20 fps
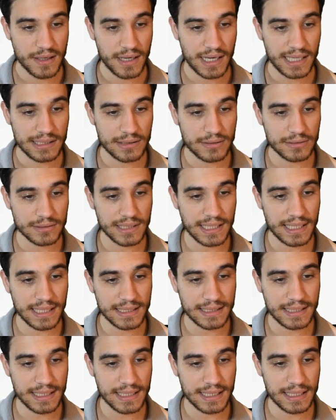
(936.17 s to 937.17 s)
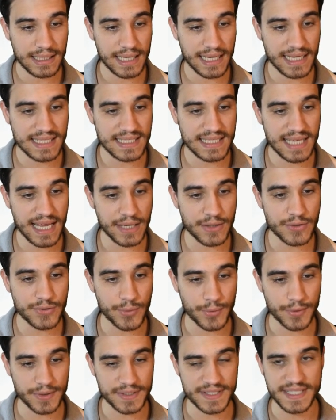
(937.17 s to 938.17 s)
Alolan Executor
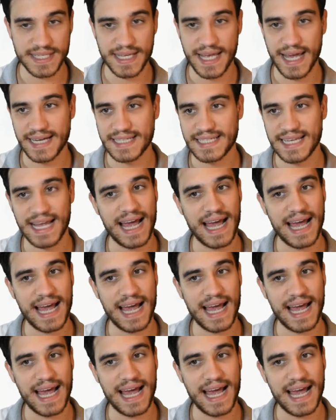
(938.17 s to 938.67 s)
GX.